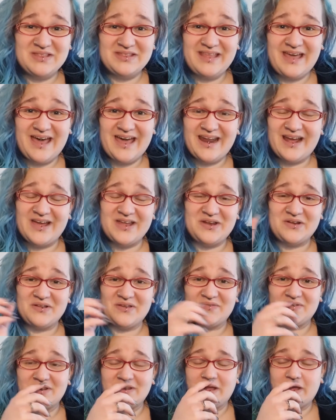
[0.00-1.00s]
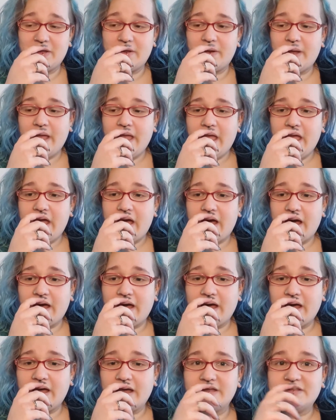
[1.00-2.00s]
than that, I don't even know.
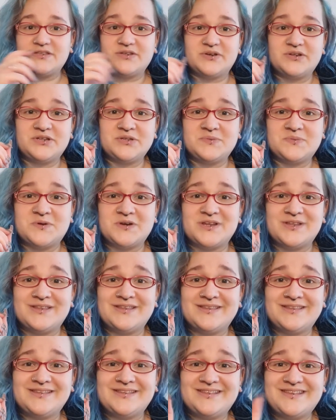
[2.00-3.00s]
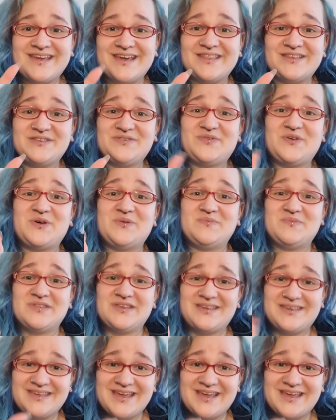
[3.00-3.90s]
So I just want to get this filmed,